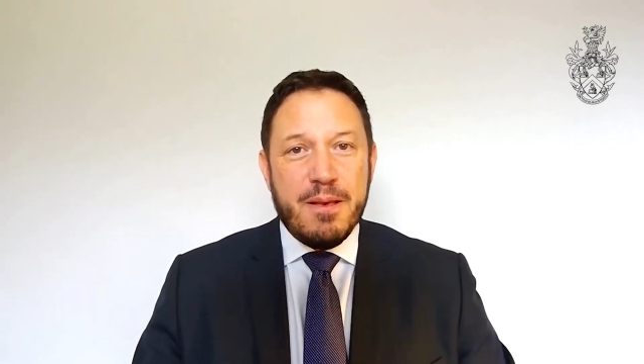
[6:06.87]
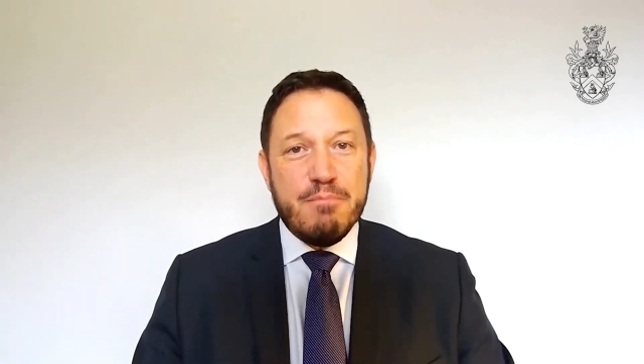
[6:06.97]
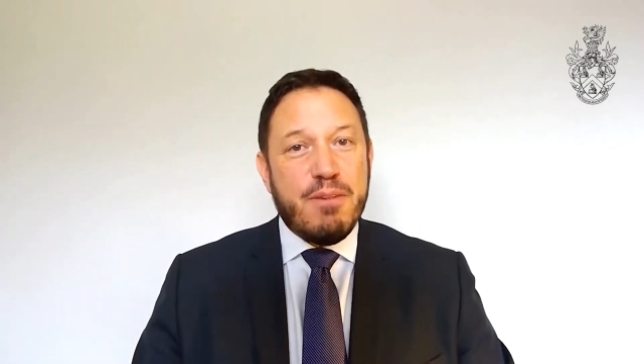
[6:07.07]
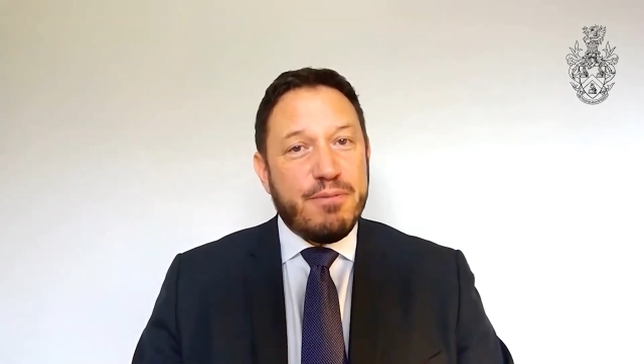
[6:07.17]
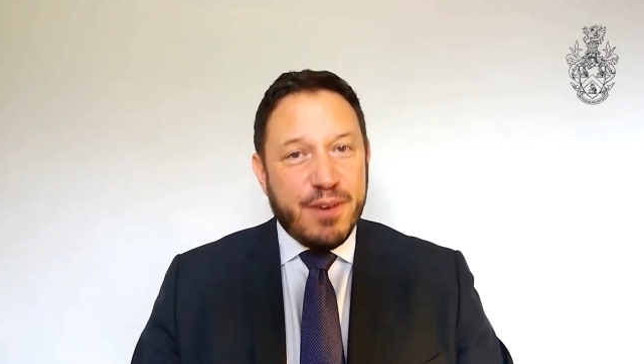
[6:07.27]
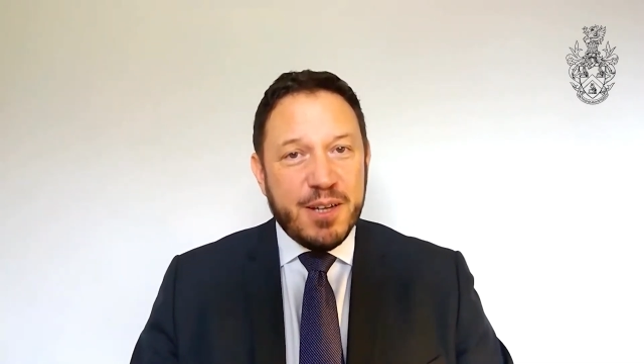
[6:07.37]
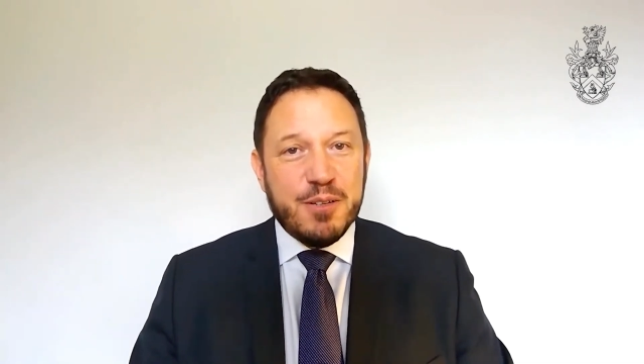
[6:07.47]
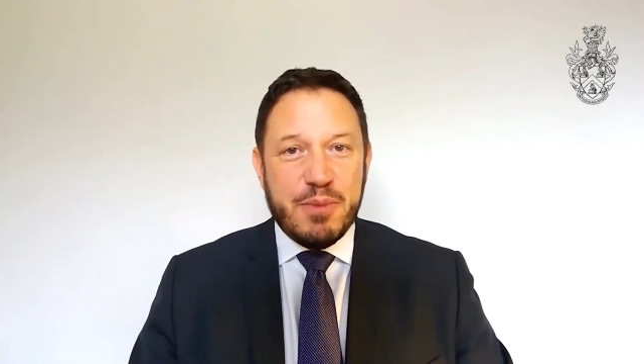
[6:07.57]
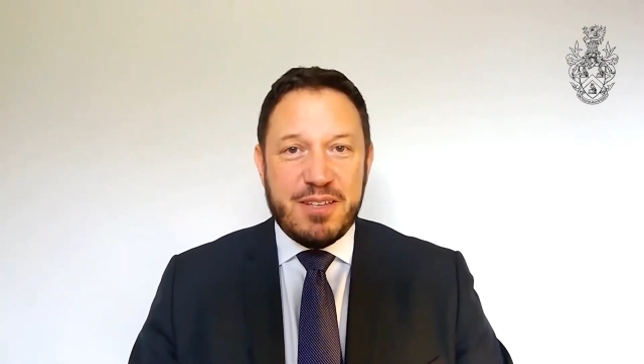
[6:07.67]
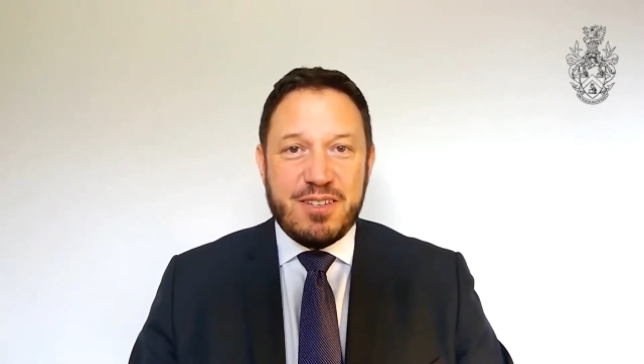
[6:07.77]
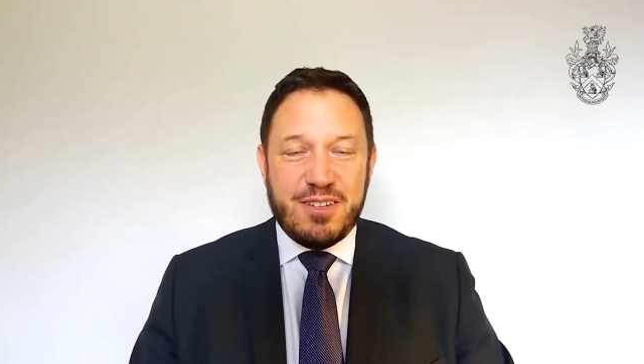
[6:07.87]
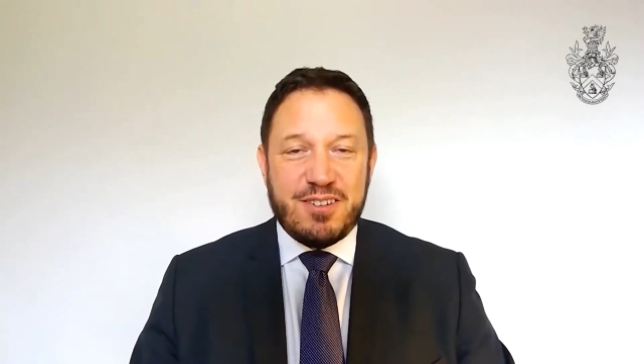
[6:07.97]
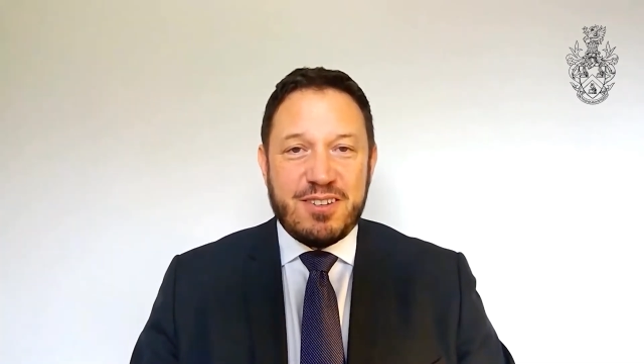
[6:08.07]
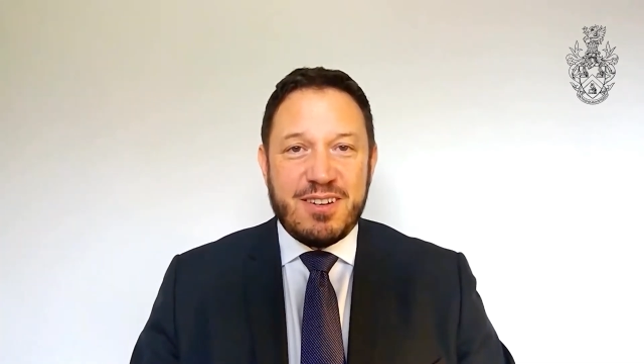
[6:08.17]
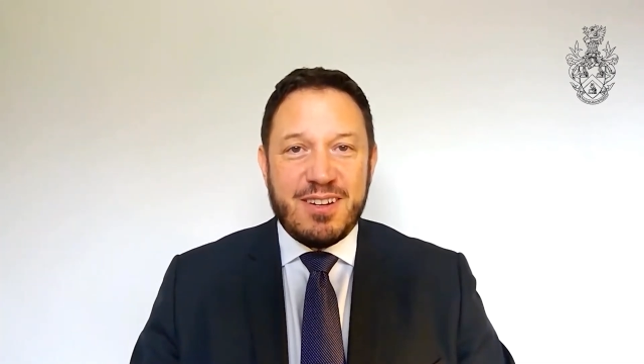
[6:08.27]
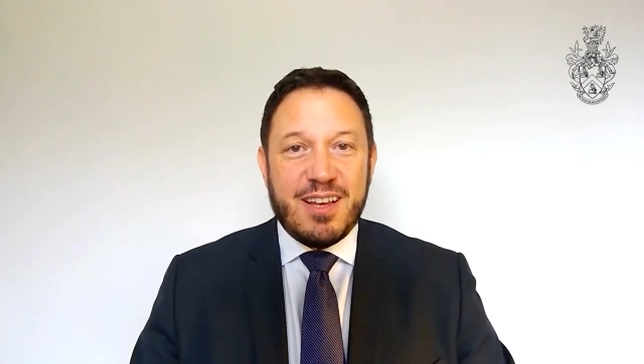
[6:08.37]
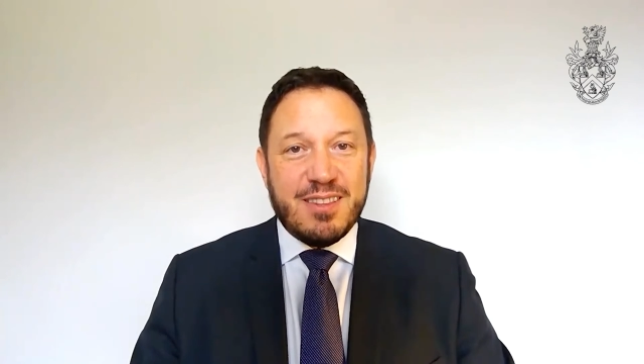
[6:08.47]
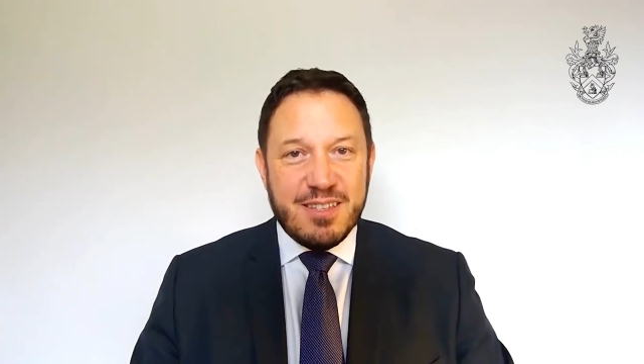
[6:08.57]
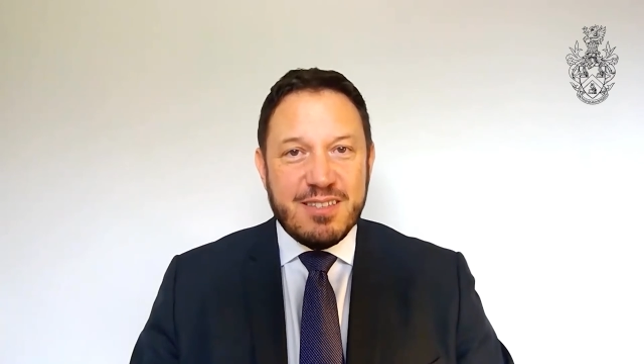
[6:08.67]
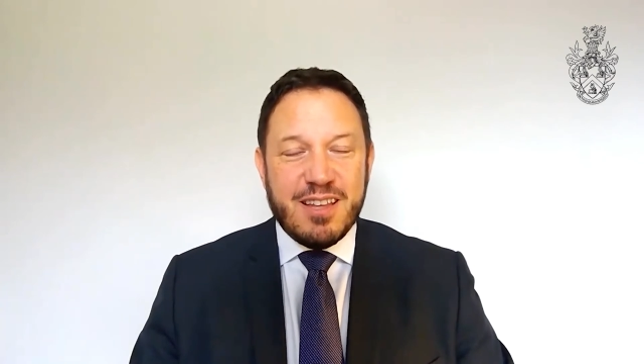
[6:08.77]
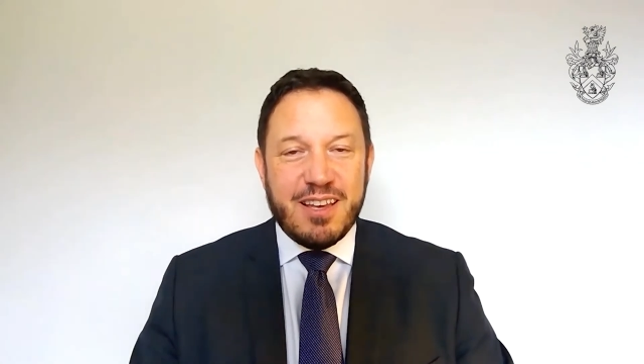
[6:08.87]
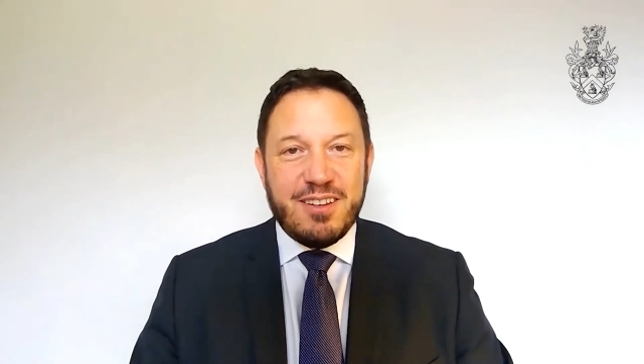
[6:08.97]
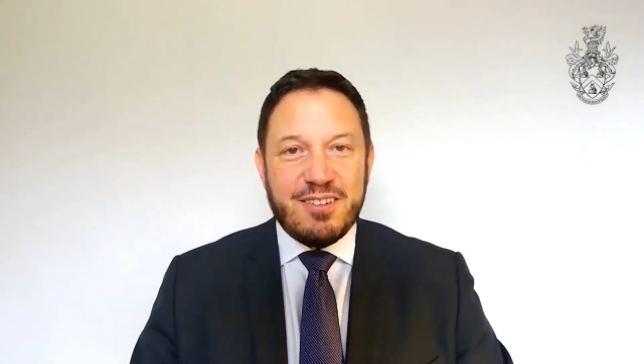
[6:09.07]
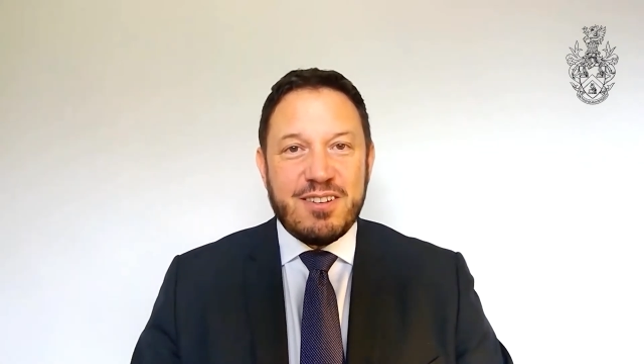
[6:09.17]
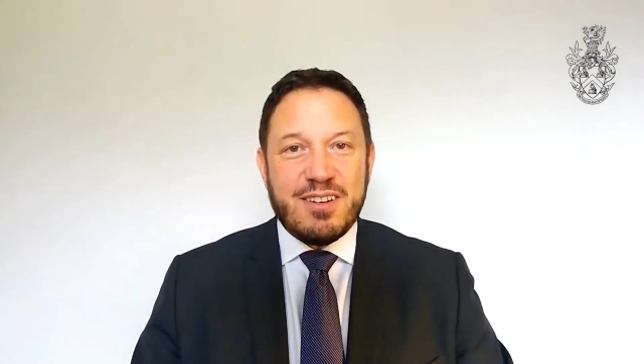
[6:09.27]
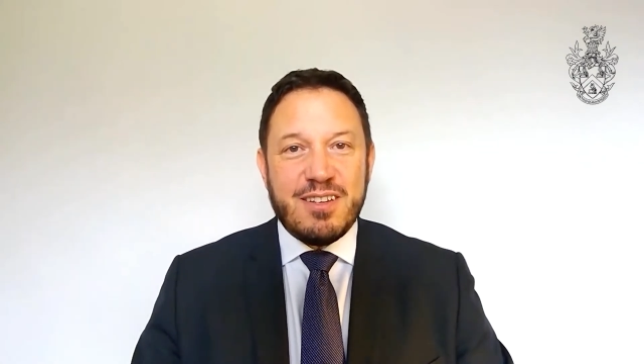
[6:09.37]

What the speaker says: My final message at this stage